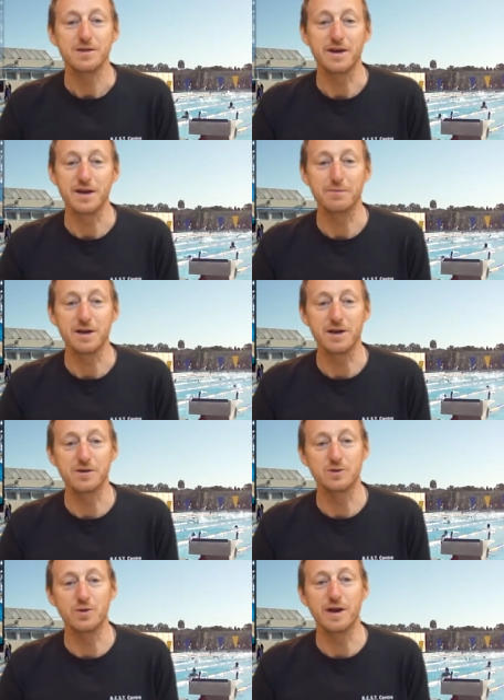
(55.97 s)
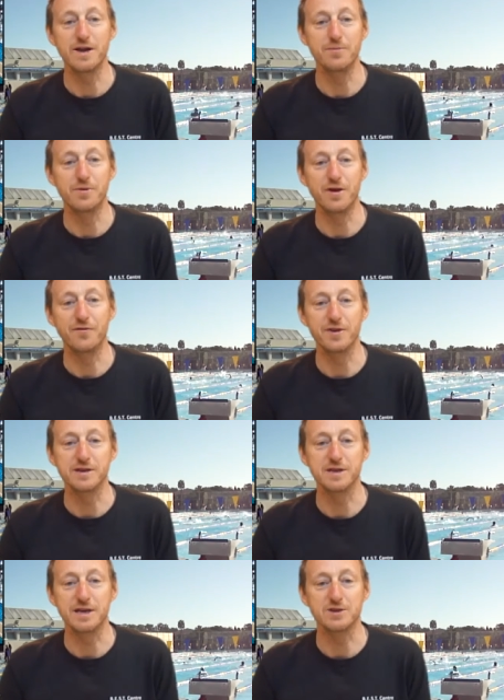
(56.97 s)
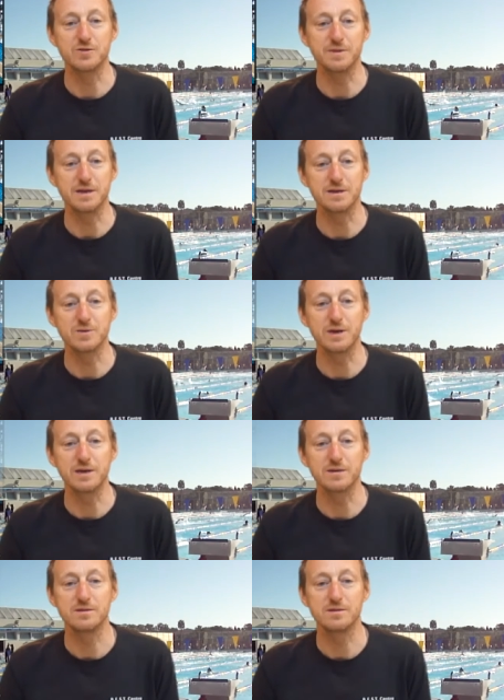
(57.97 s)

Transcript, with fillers: They and many others were in Edinburgh for the international meet this week.